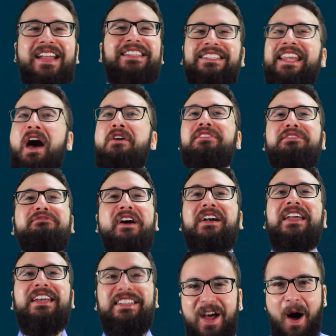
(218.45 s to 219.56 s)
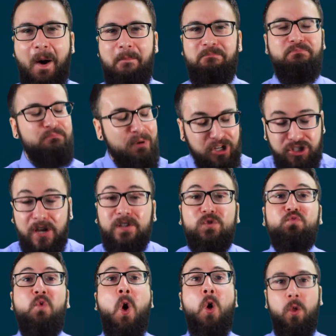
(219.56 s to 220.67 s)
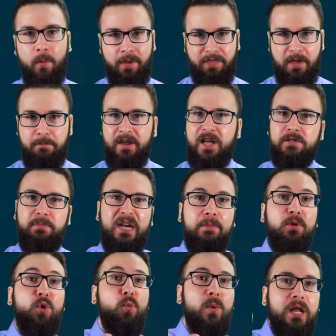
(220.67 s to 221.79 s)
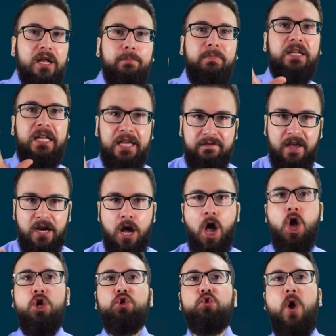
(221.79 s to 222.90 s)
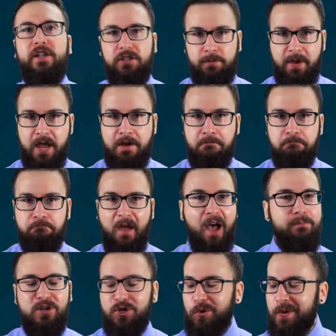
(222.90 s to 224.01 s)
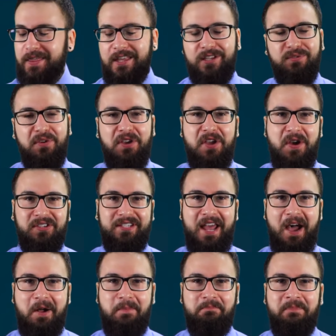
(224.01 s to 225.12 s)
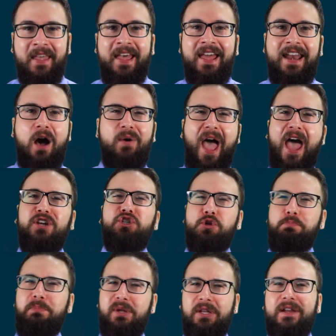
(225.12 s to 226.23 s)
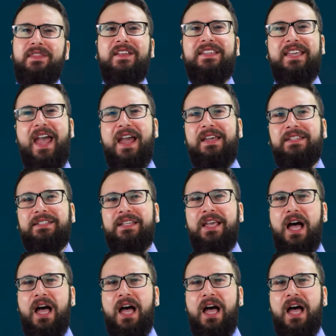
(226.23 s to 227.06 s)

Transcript: it sounds fucking dumb, but just roll with it because people will believe it. Trust me. I've been doing this for years now. Now, as you're building the case